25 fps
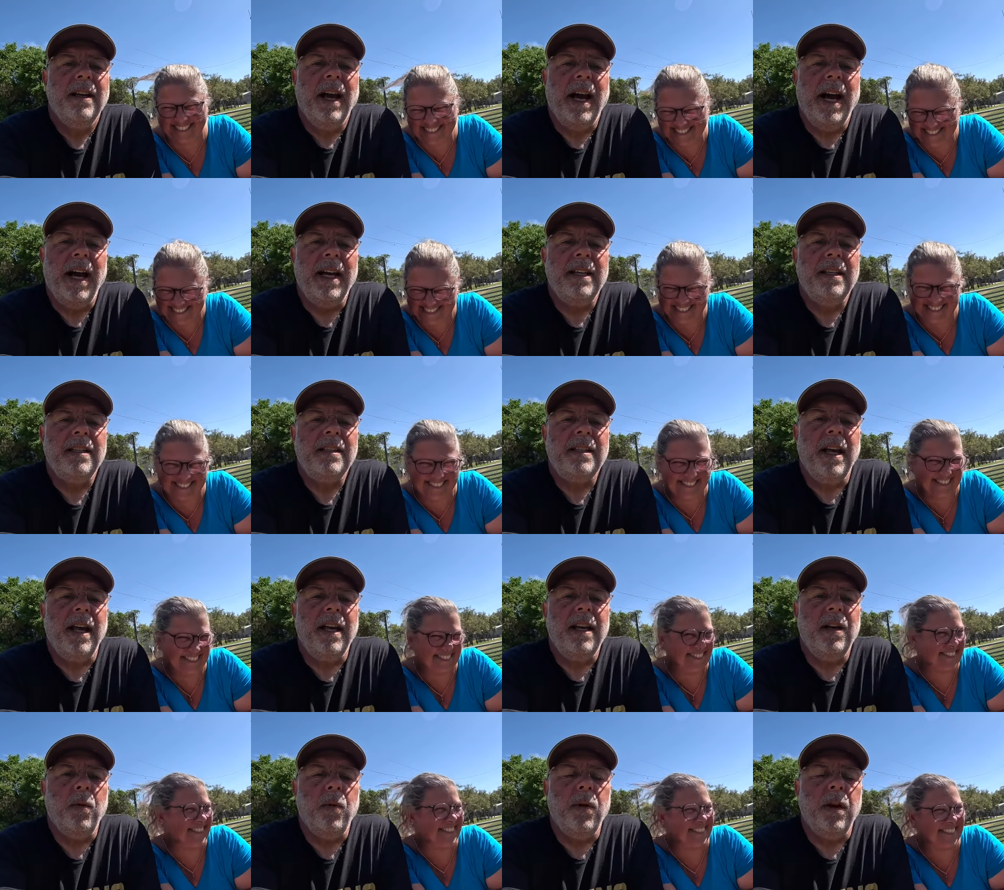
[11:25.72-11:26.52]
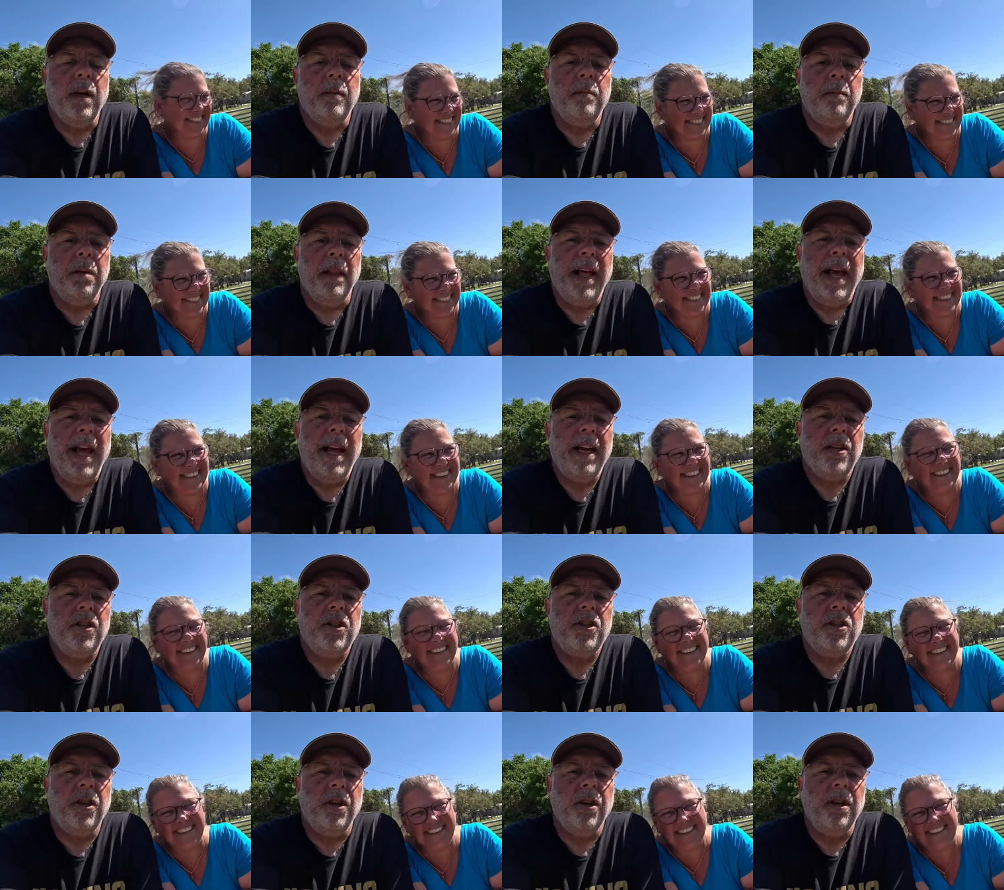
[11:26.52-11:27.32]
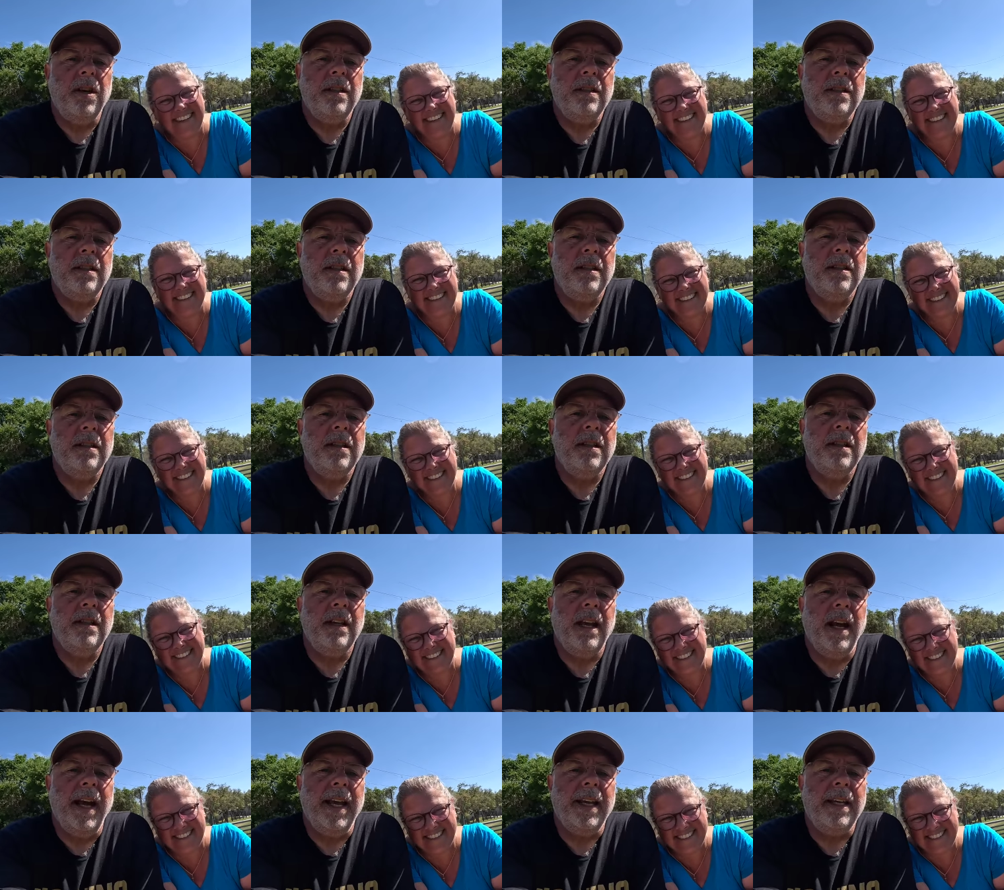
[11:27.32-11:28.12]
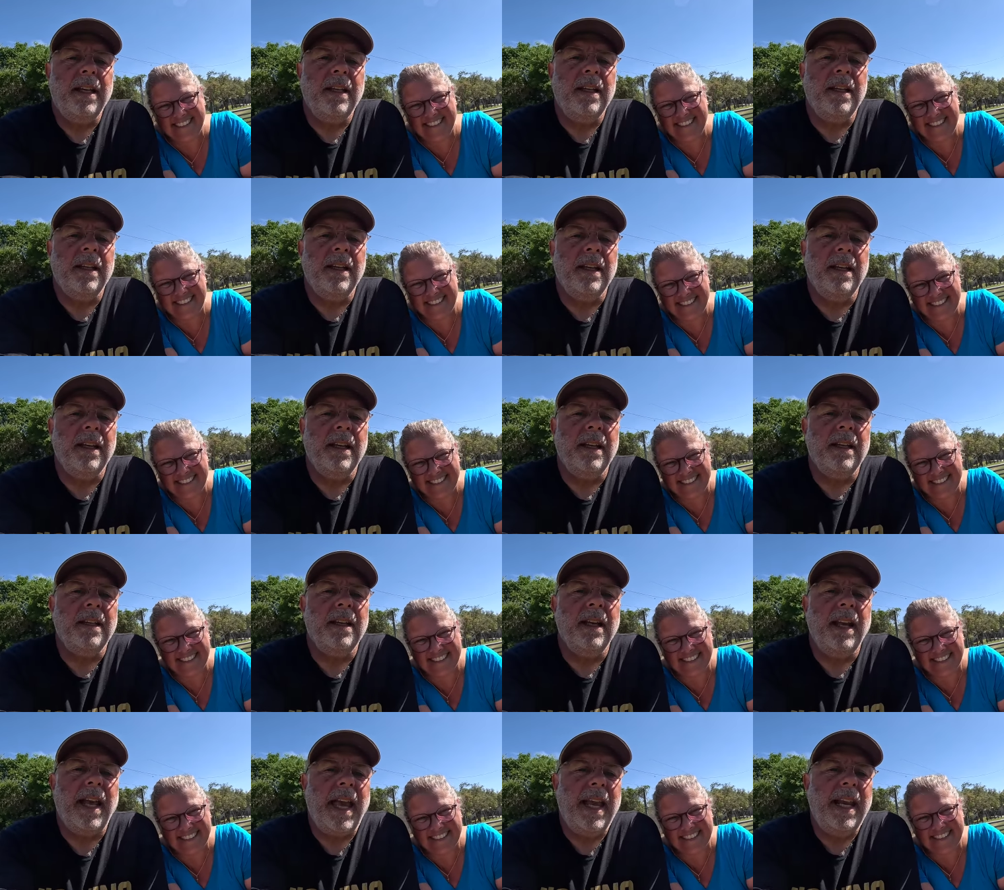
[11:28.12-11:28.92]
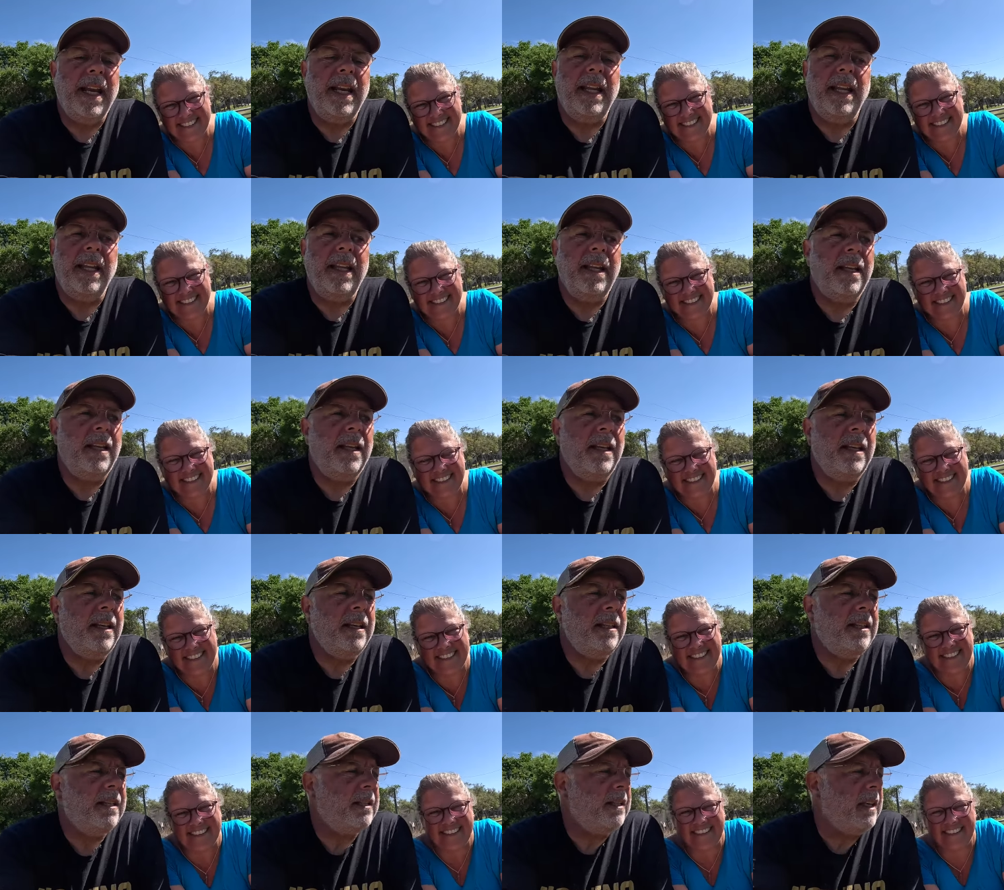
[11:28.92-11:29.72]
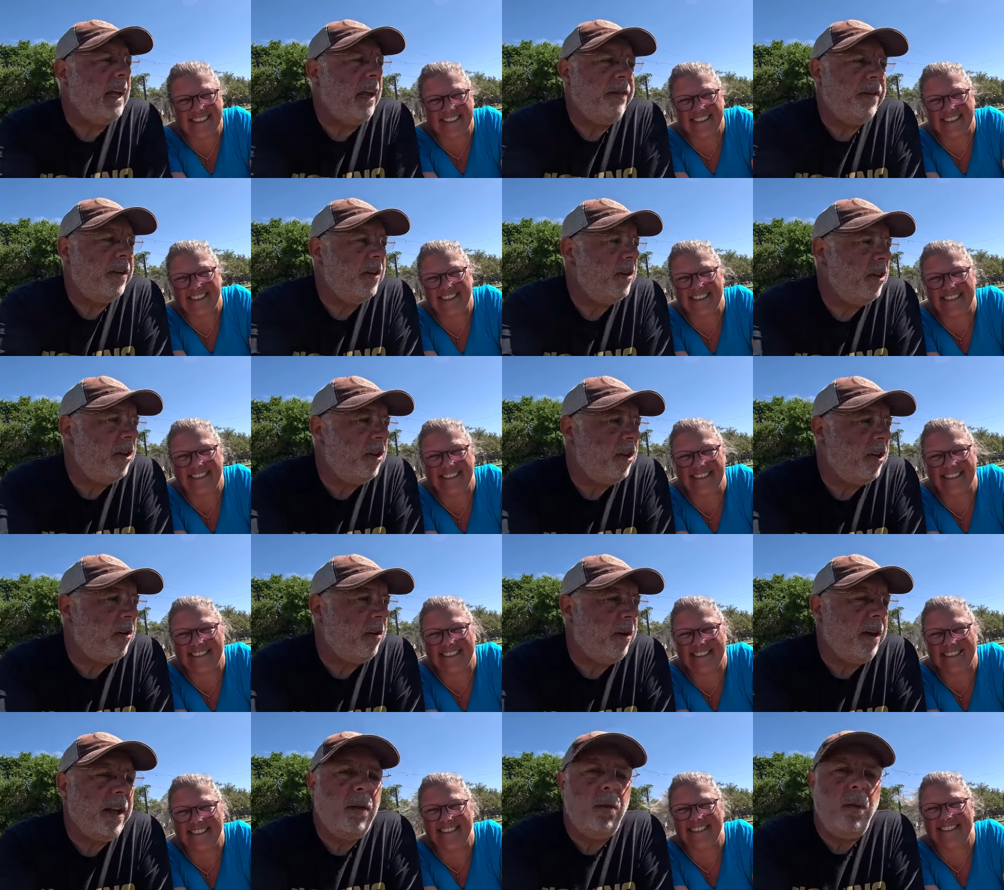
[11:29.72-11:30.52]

Speaker 1: I decided to wear a black shirt, hiking in 87 degree